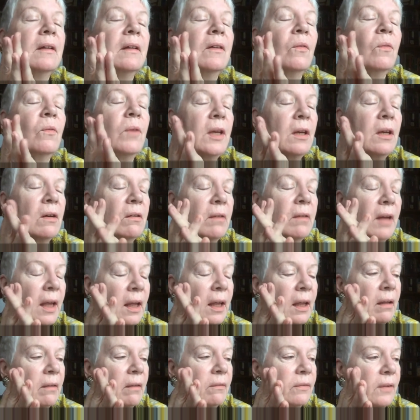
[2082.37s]
We don't
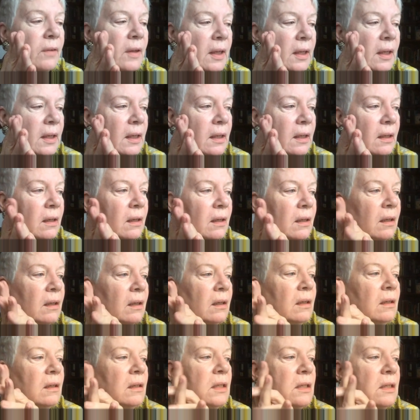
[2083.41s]
have any
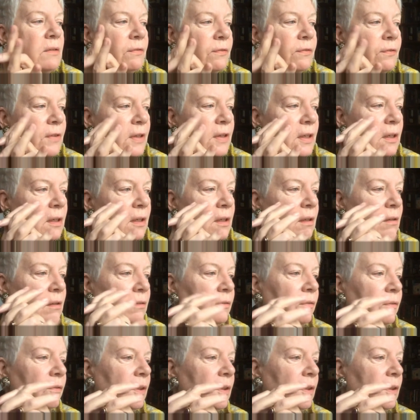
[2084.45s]
definitive